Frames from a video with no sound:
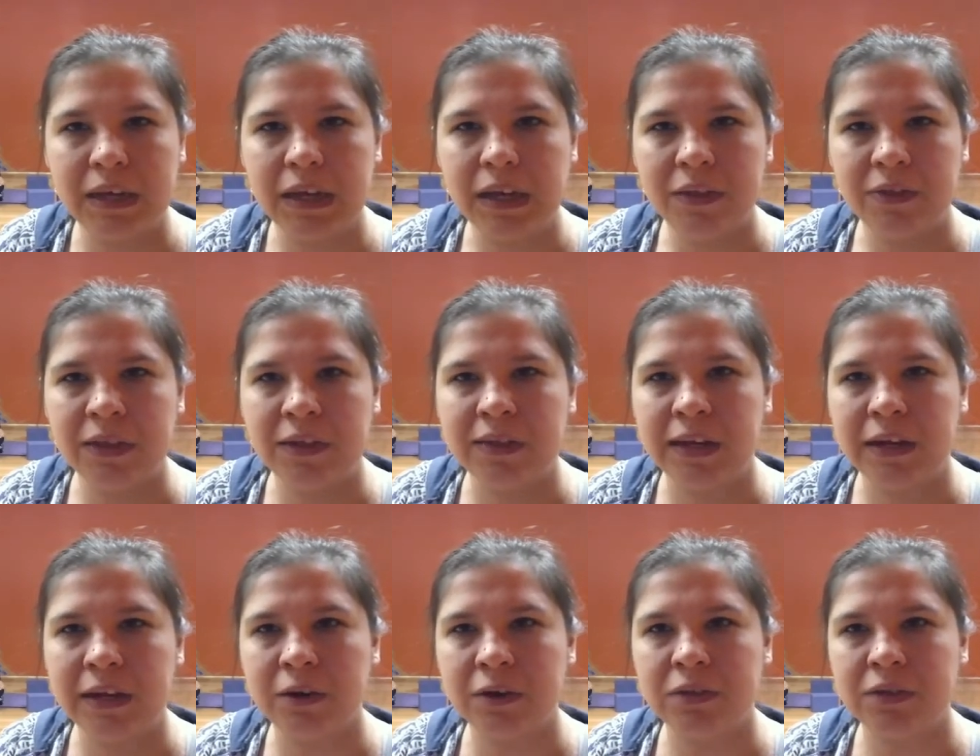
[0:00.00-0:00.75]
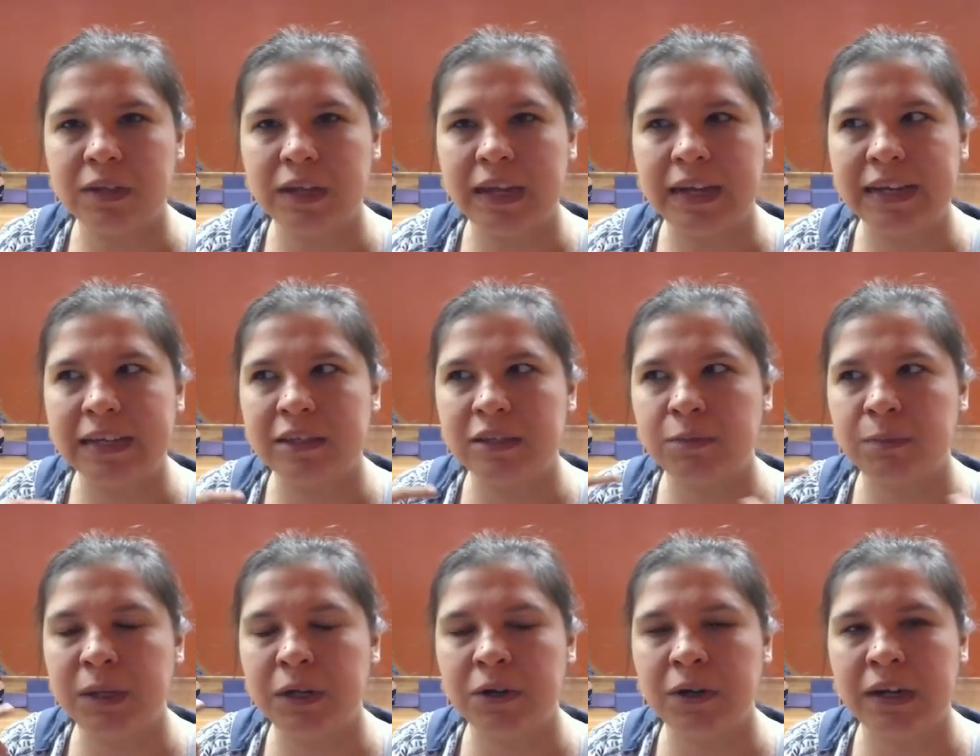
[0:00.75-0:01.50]
that there's an
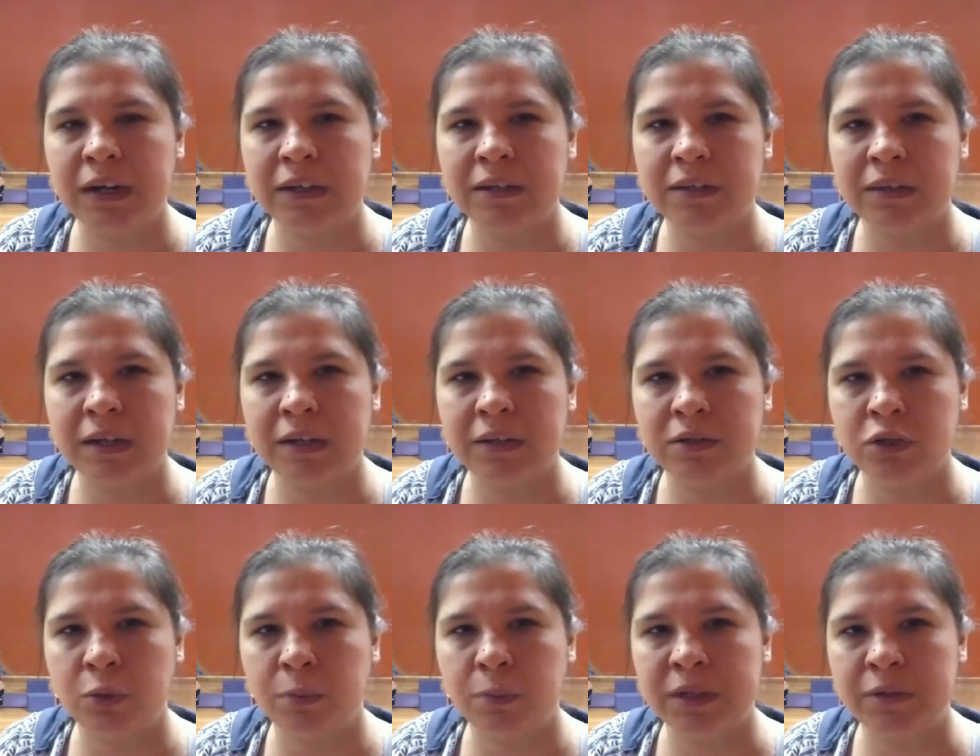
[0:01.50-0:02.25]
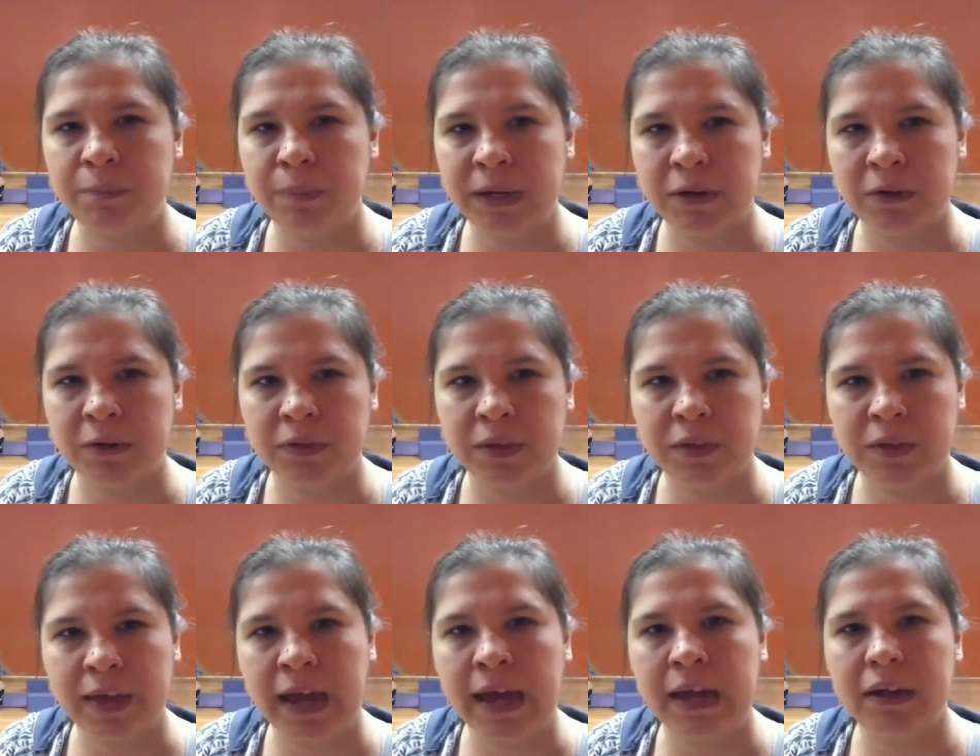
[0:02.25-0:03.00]
experience that is so much bigger
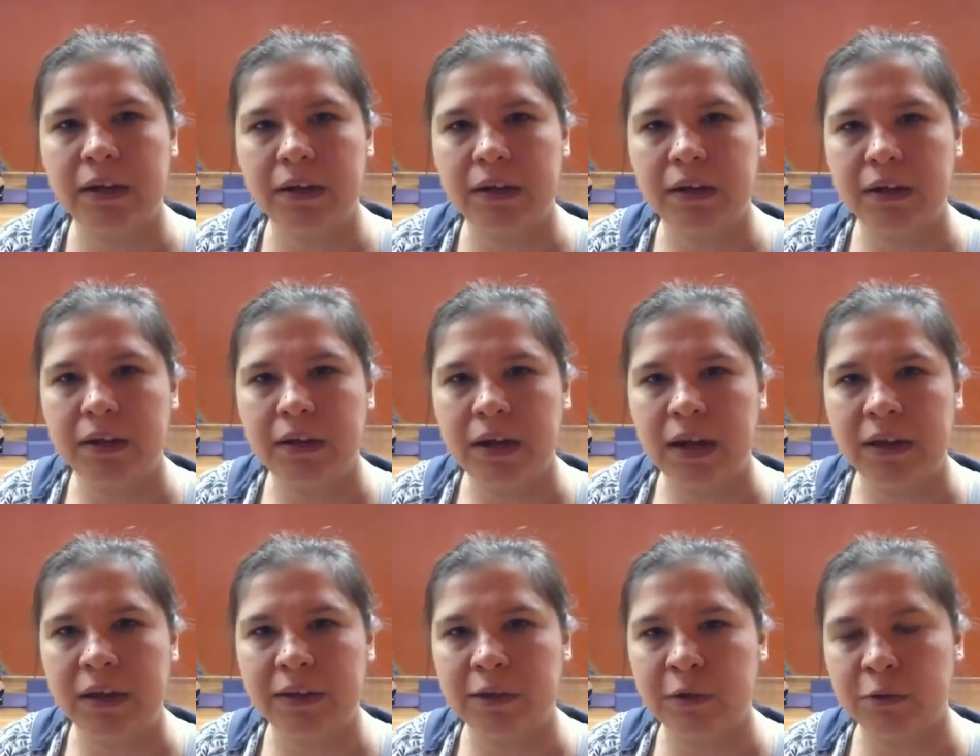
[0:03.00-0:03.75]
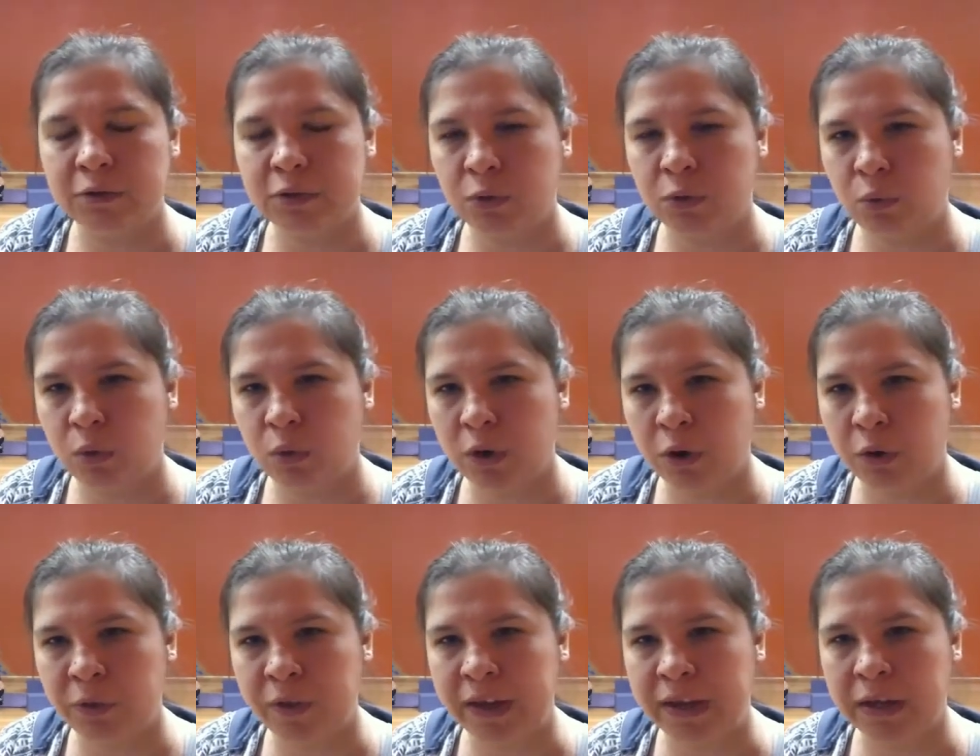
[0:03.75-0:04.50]
than that. And that there's a
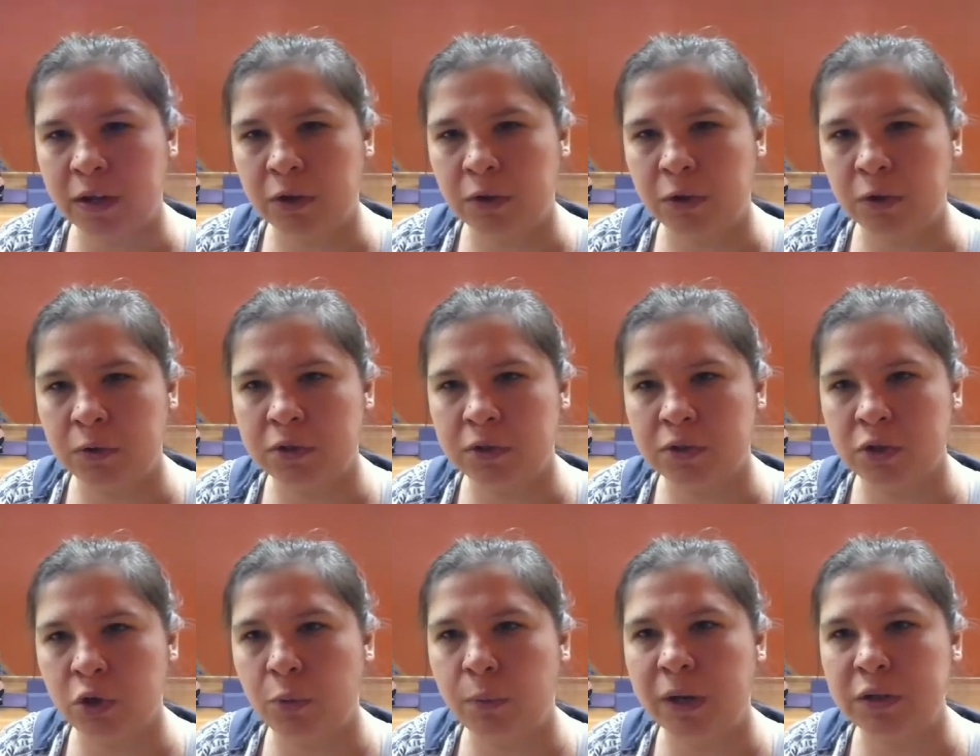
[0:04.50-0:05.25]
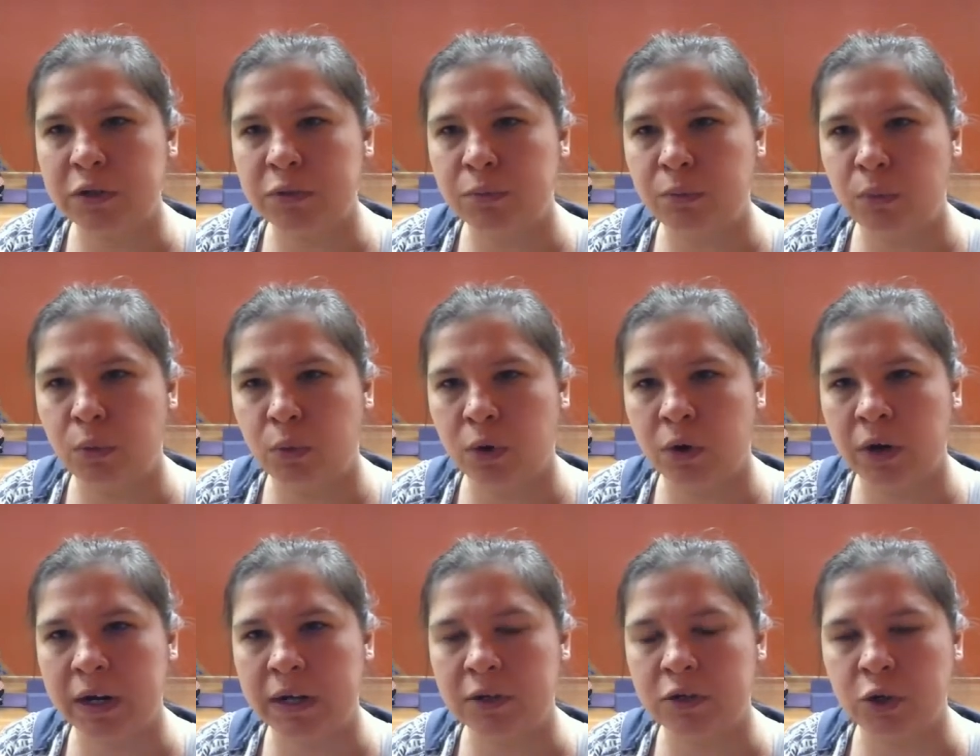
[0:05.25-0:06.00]
world that includes so much
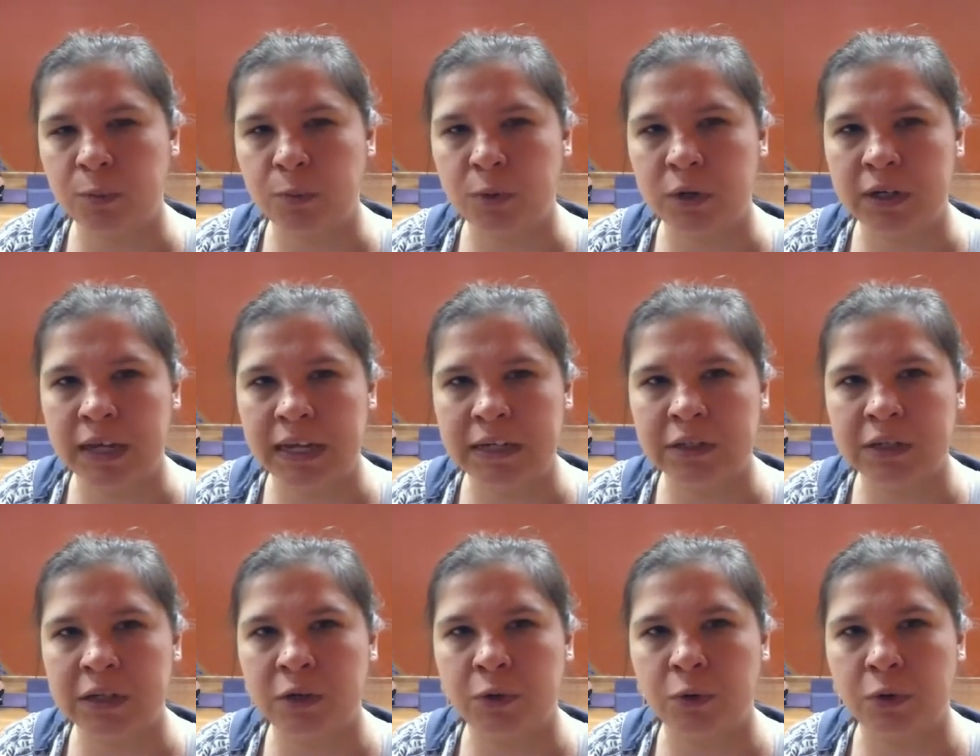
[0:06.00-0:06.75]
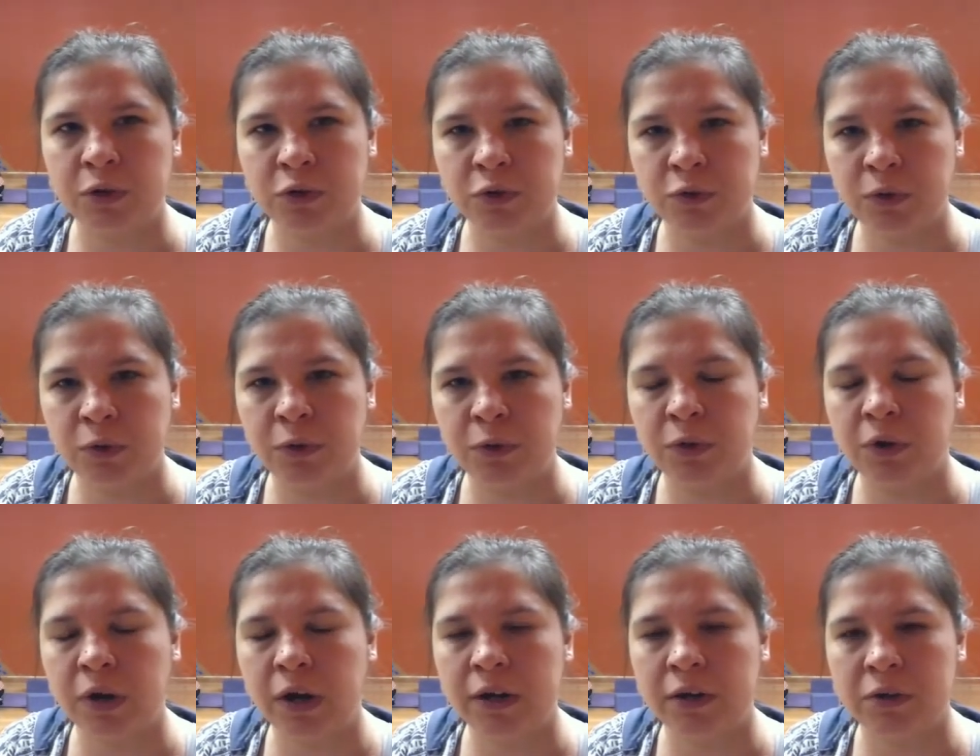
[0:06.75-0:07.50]
more interpretation or truth
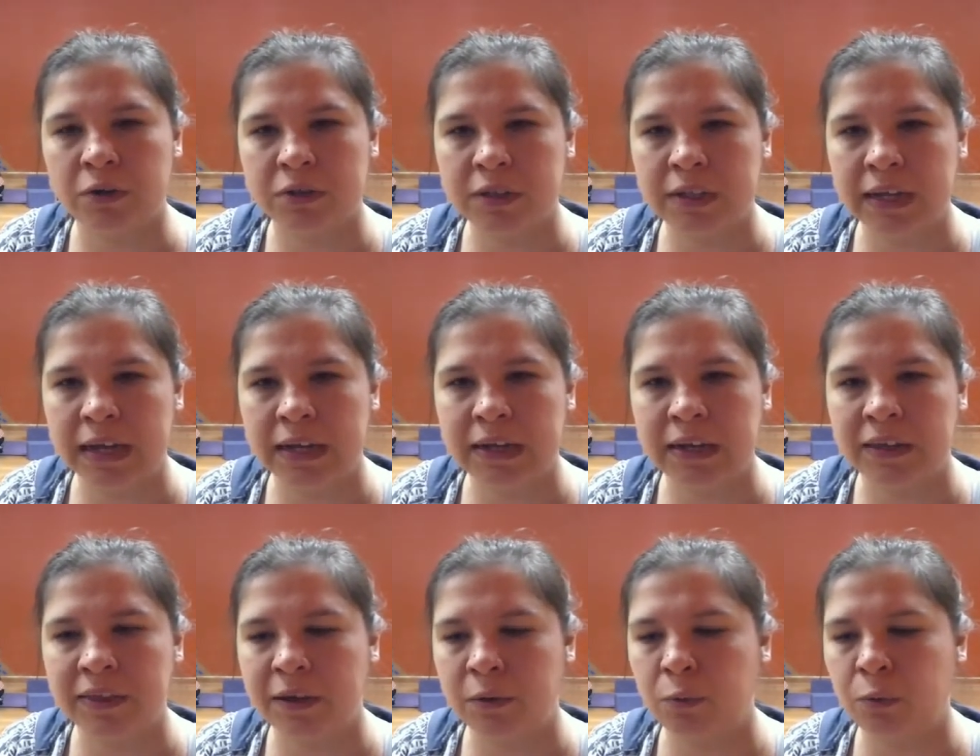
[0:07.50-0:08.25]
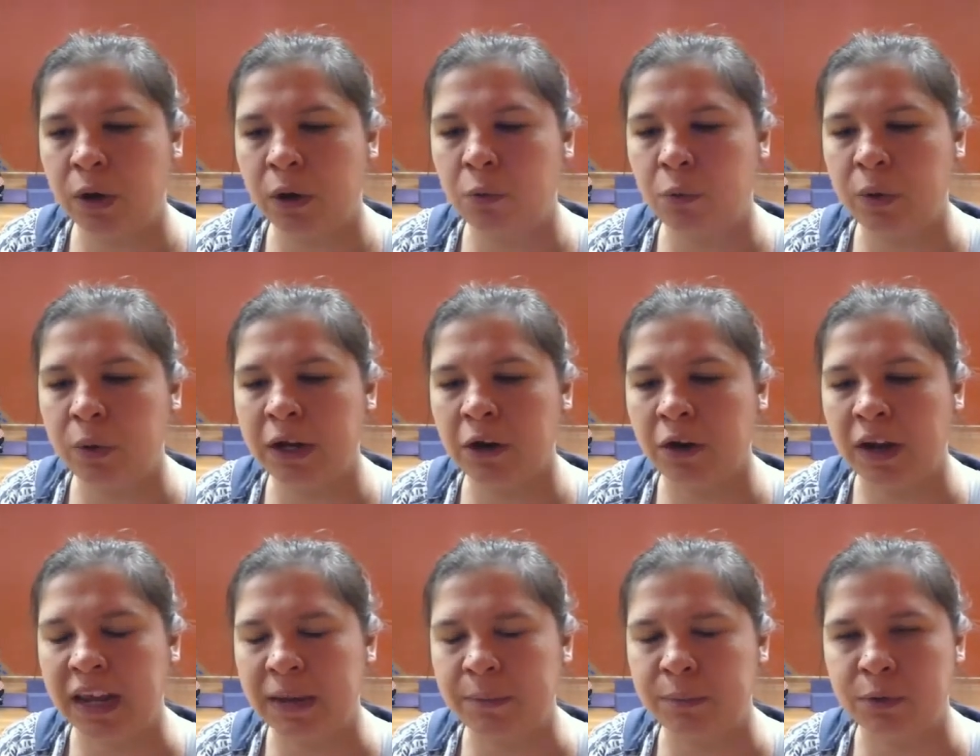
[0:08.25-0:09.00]
or understanding than what we
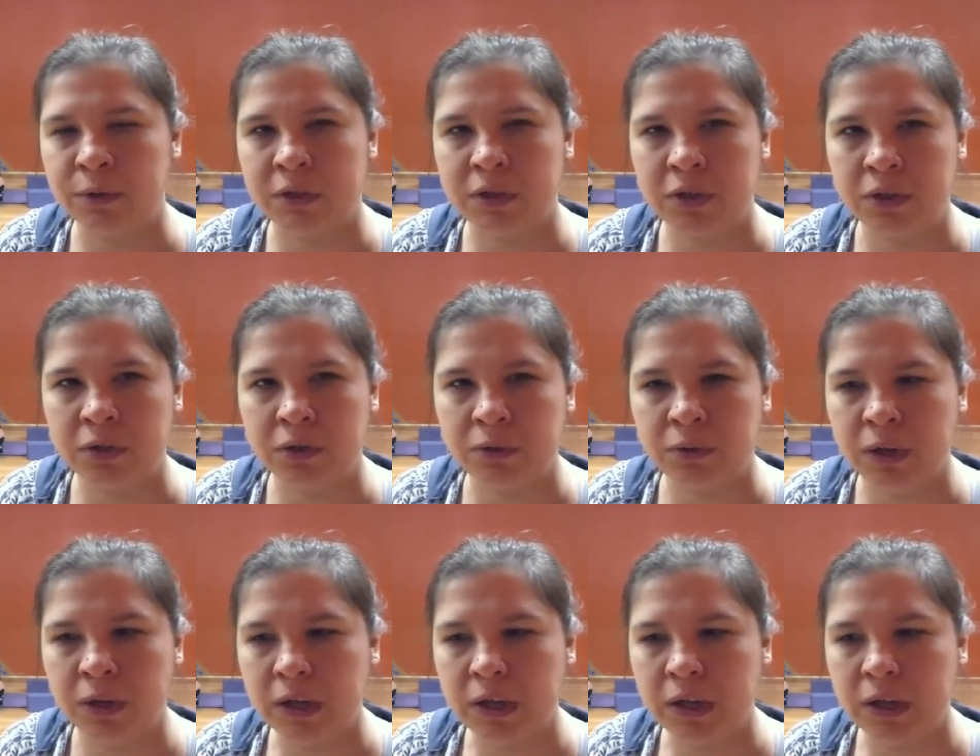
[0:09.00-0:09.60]
are able to